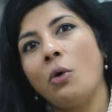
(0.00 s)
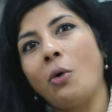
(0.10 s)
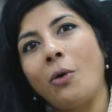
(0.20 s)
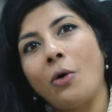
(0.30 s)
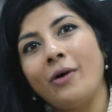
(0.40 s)

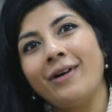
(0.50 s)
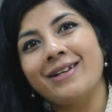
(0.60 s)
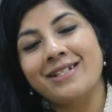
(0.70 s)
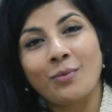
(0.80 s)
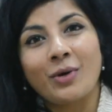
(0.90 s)
or
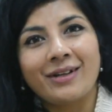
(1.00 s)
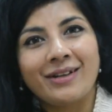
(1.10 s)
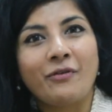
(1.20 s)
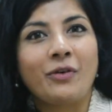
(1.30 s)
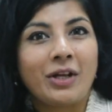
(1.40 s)
someone
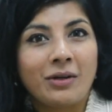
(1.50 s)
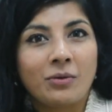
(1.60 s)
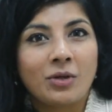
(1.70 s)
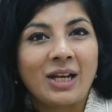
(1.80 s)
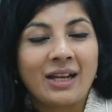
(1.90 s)

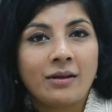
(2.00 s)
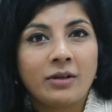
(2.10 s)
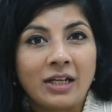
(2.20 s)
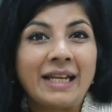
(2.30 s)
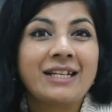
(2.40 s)
in a,
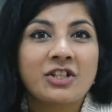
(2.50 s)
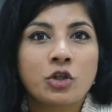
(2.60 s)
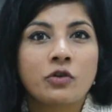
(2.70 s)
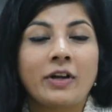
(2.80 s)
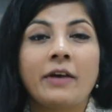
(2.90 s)
in a later
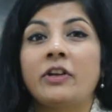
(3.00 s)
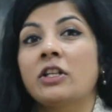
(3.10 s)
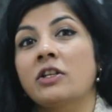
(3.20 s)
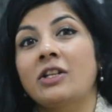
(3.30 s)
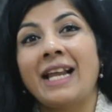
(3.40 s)
stage of life and
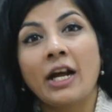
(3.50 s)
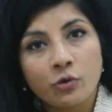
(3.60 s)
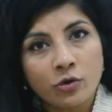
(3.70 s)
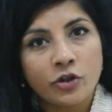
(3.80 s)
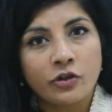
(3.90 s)
it's a
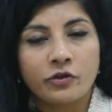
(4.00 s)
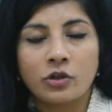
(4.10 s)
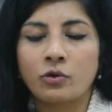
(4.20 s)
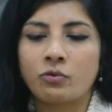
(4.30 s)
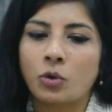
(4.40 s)
lateral shift
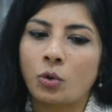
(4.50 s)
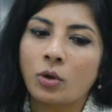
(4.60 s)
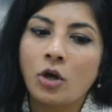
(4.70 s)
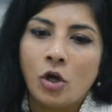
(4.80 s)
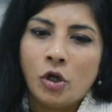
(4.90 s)
in a role.